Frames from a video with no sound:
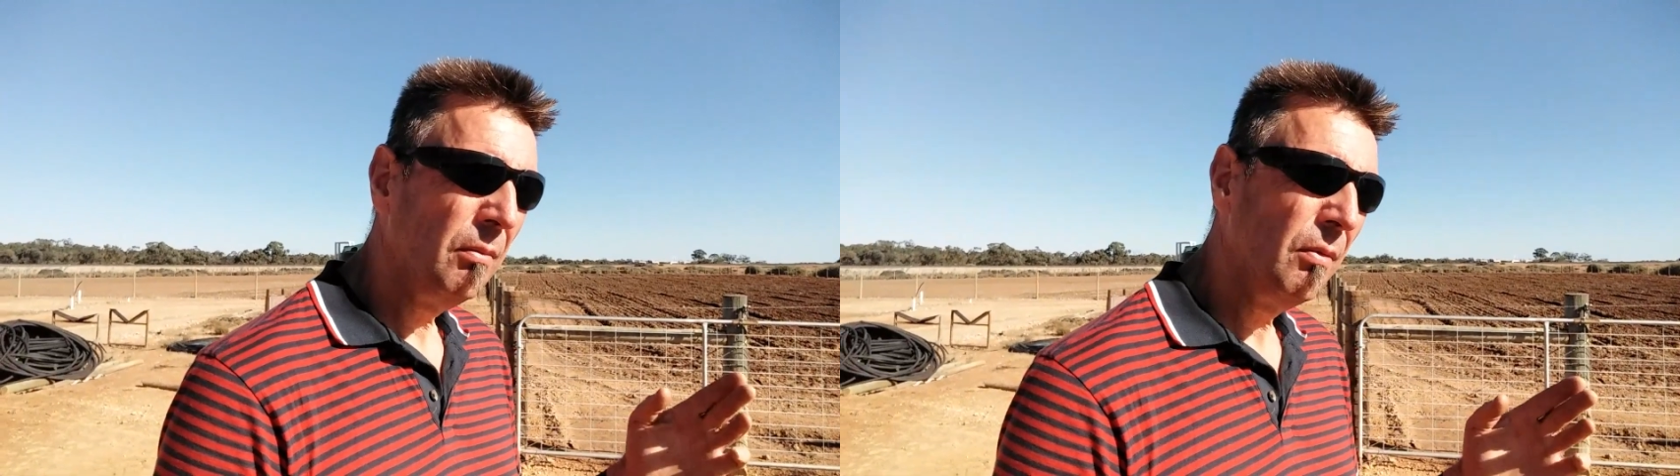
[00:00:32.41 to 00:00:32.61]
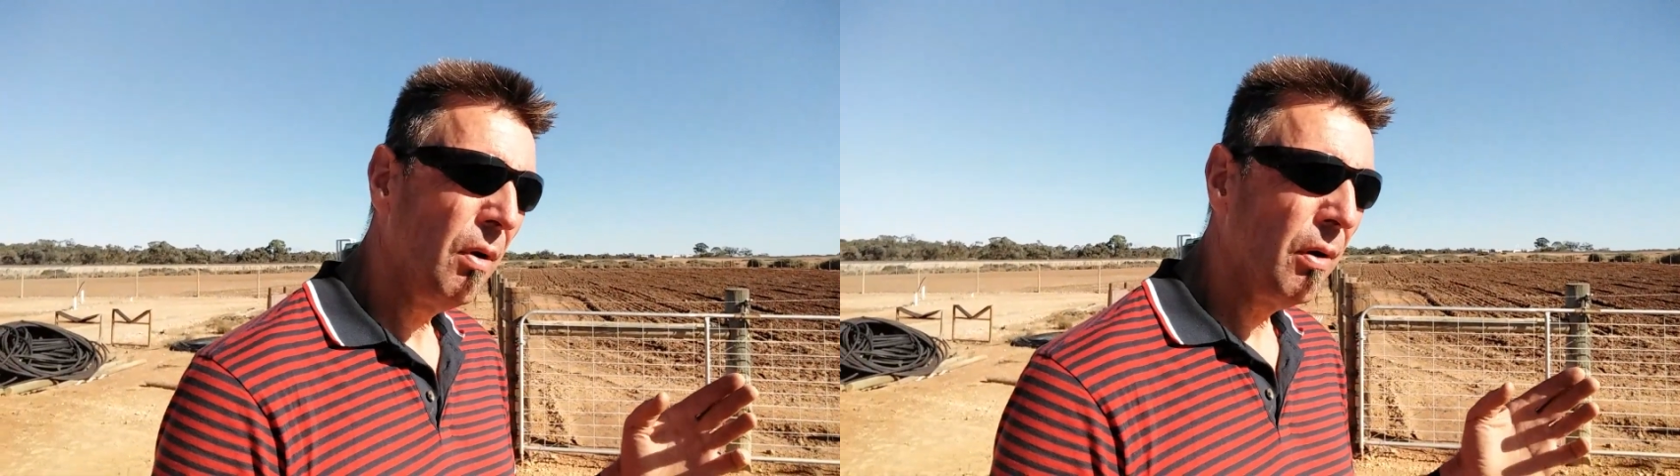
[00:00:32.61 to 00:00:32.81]

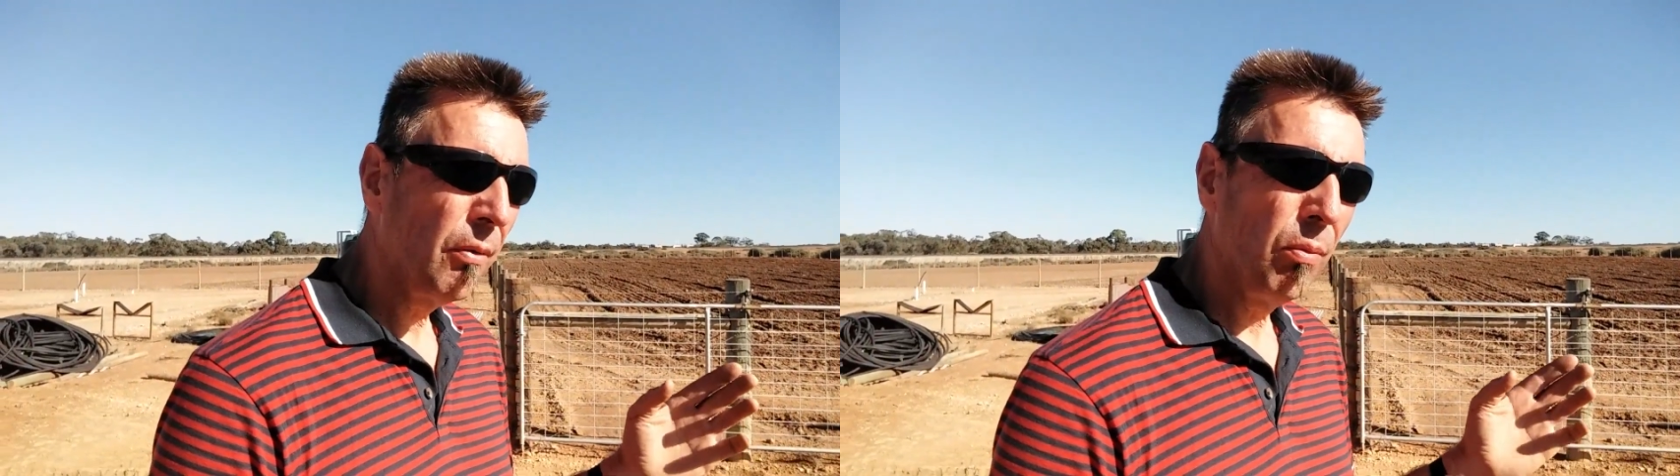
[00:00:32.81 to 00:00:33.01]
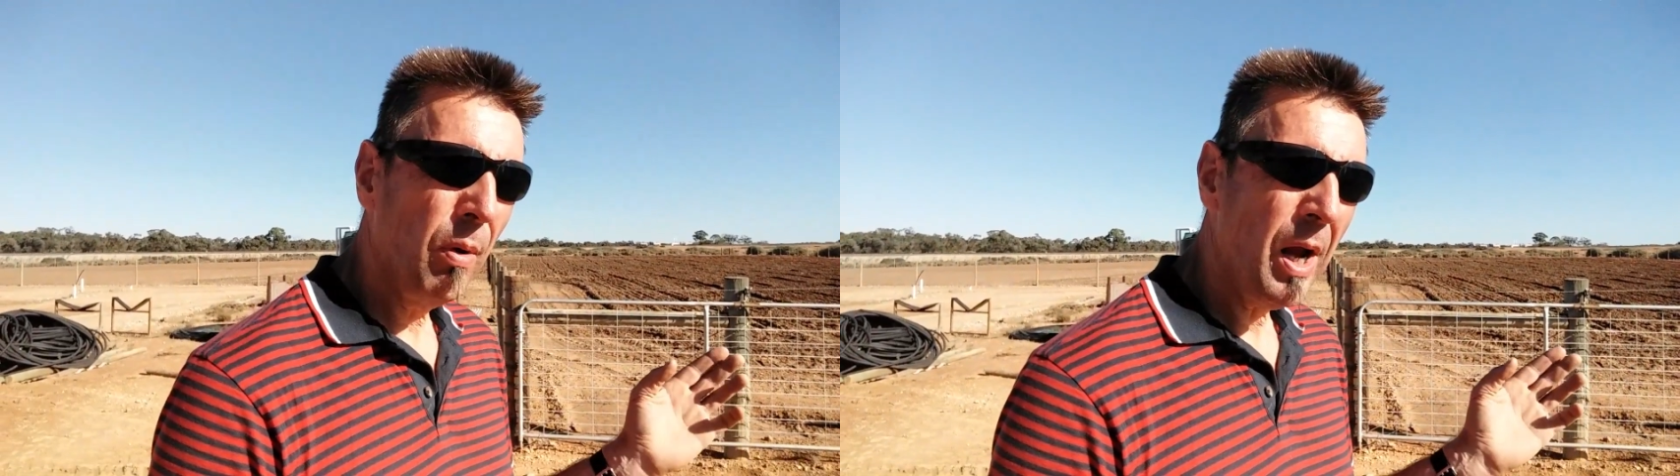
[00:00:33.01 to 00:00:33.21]

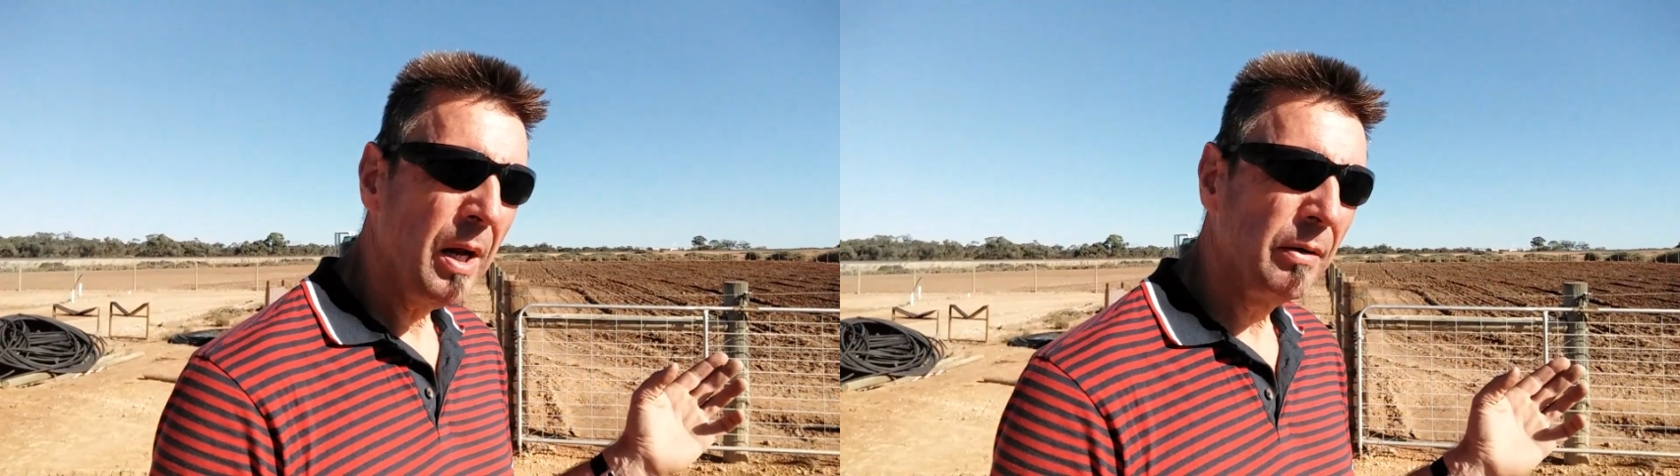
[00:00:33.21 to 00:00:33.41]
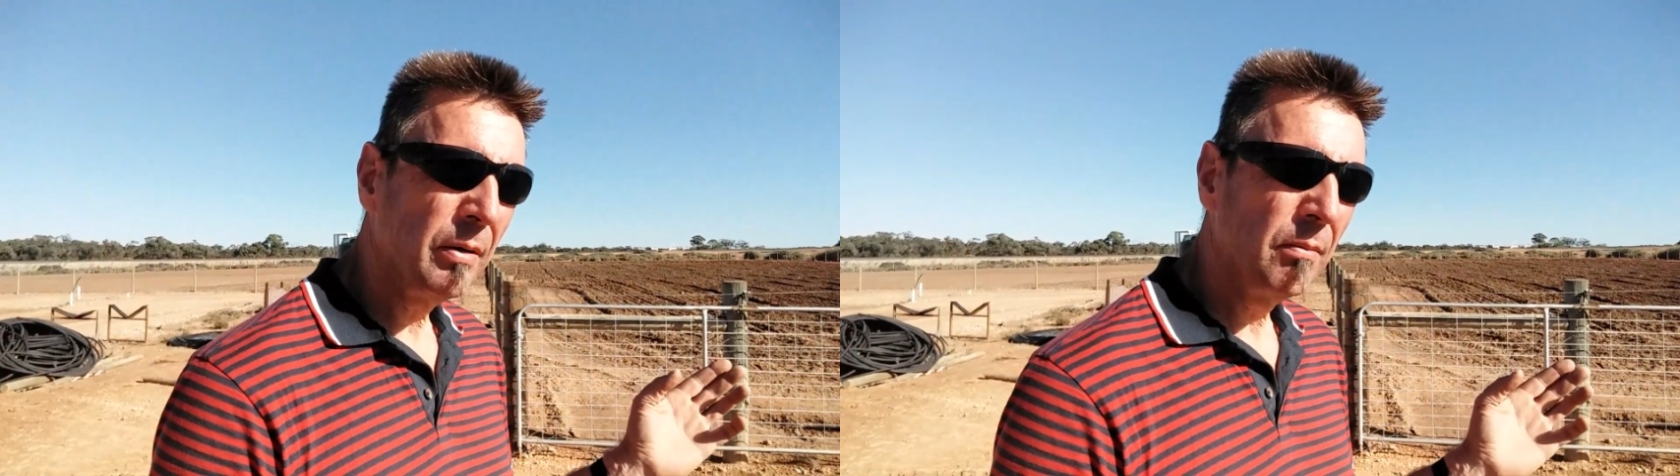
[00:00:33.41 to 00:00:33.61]

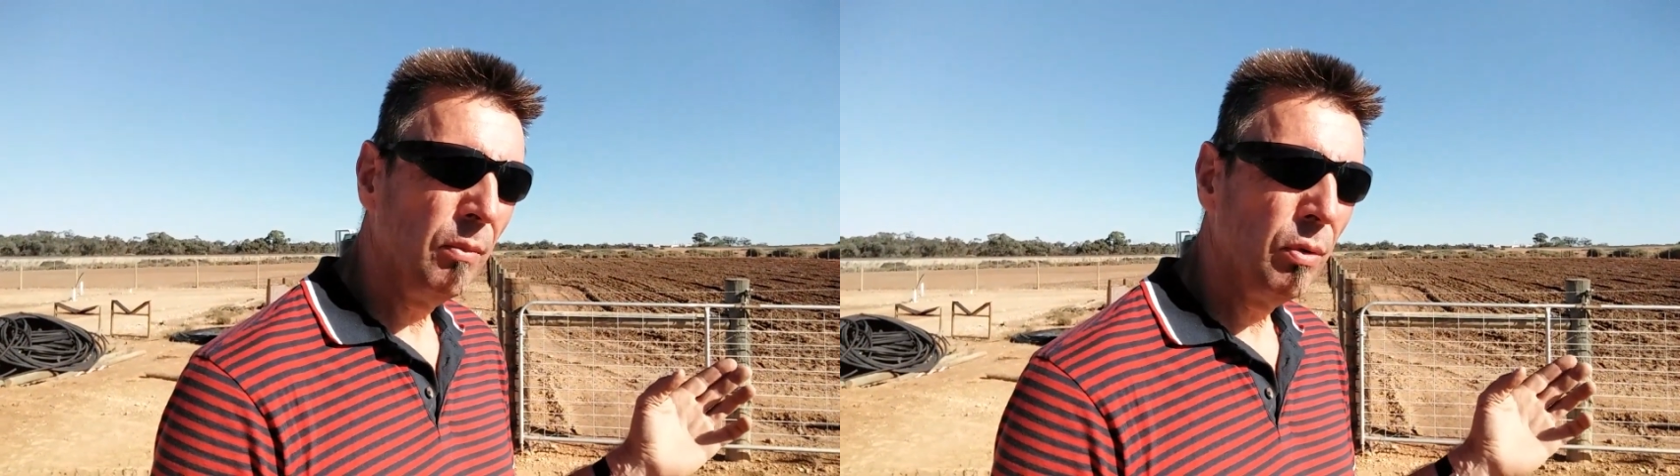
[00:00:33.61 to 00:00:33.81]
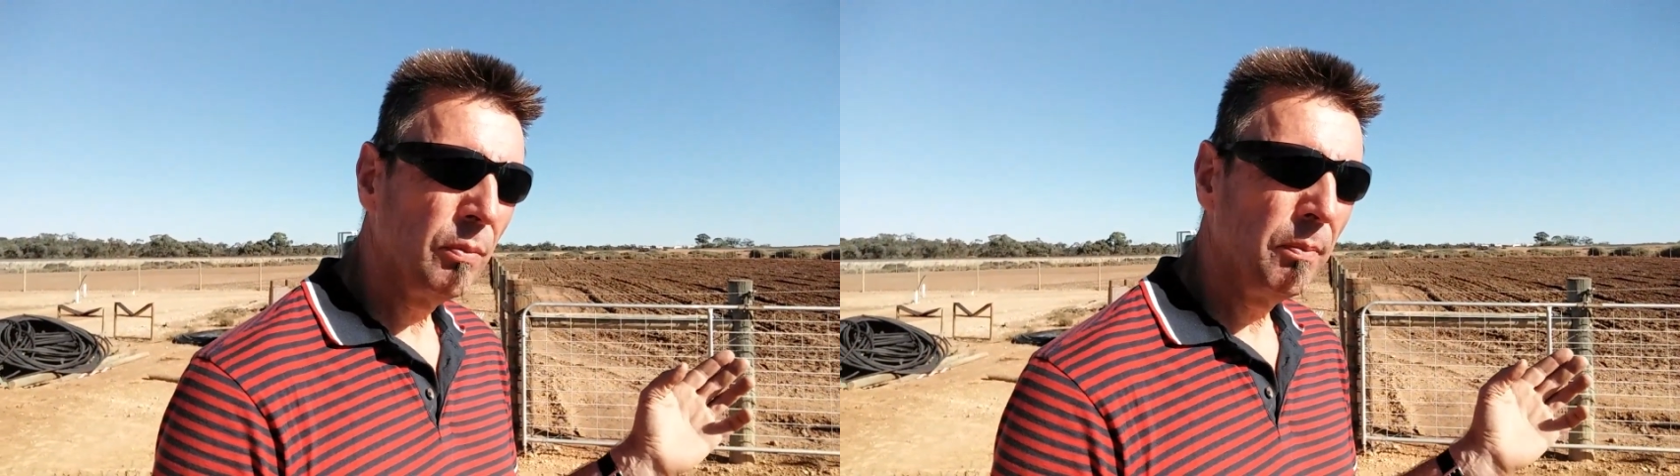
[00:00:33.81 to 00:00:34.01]

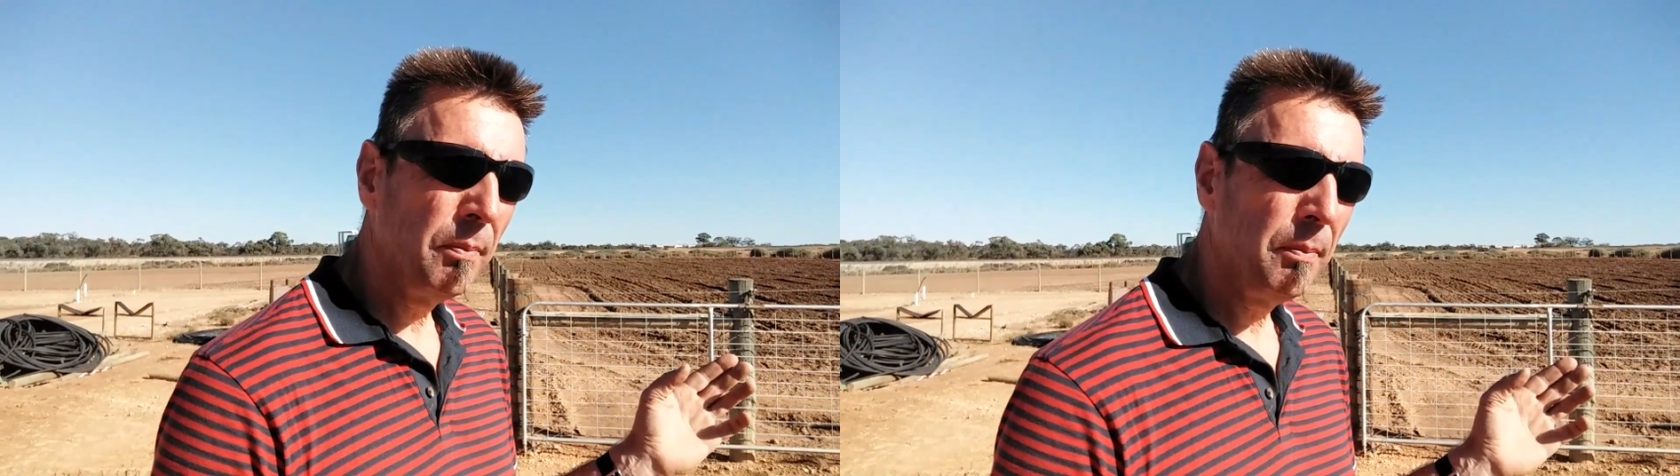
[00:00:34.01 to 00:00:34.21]
northwestmost